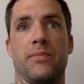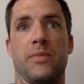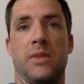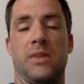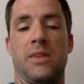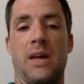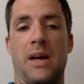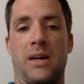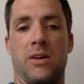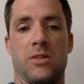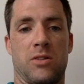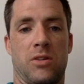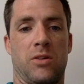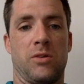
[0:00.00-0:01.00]
that
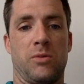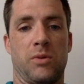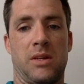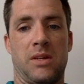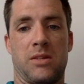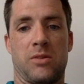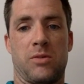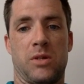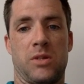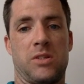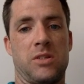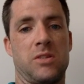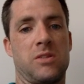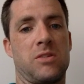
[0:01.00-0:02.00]
goes along with these
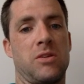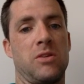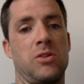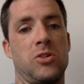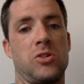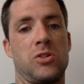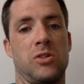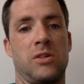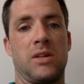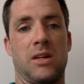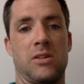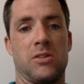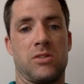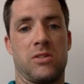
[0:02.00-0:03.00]
questions. So you should get
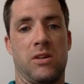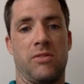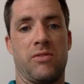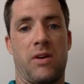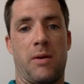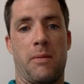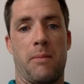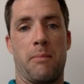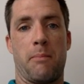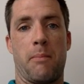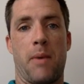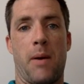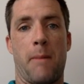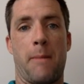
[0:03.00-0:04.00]
yourself a
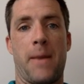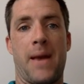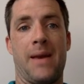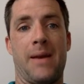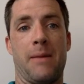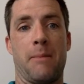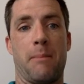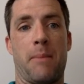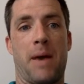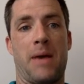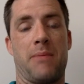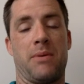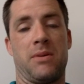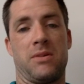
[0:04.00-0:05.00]
pen and
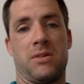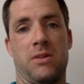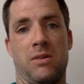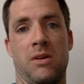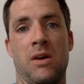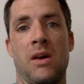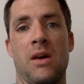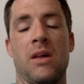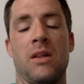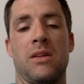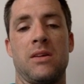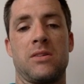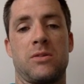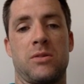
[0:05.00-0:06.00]
paper. So
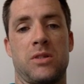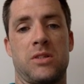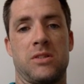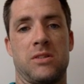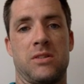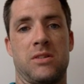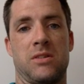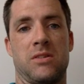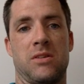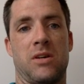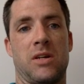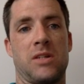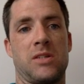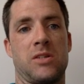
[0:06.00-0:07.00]
these questions are
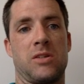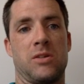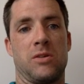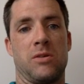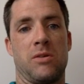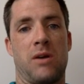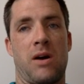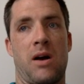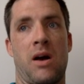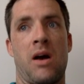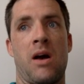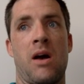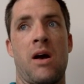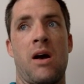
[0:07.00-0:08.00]
designed to
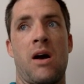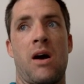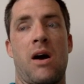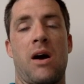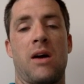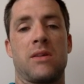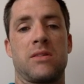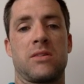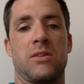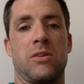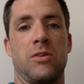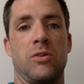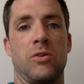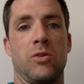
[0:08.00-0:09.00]
ask
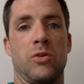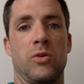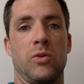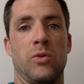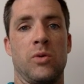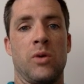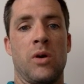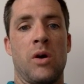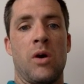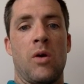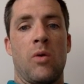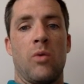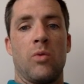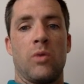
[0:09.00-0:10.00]
you,
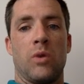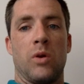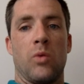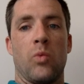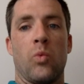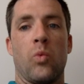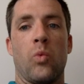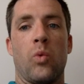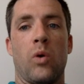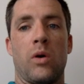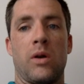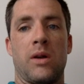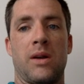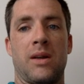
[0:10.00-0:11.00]

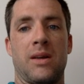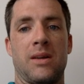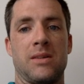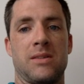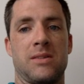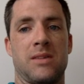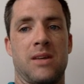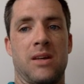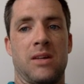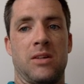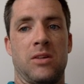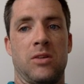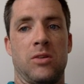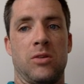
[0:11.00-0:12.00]
what it is that
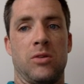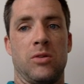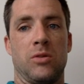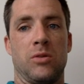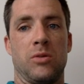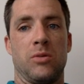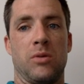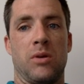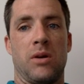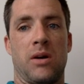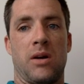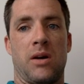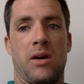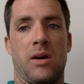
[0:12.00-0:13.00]
you
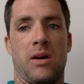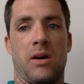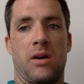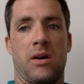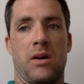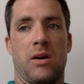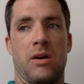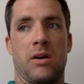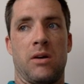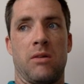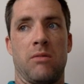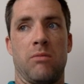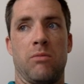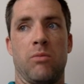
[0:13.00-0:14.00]
are
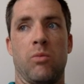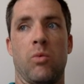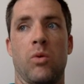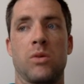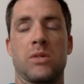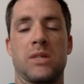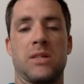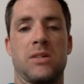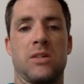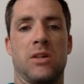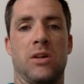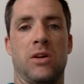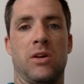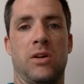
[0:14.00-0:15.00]
wanting to
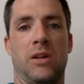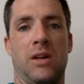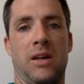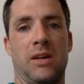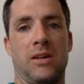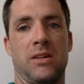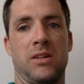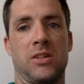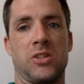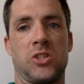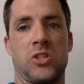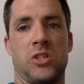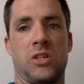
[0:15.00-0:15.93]
learn in English,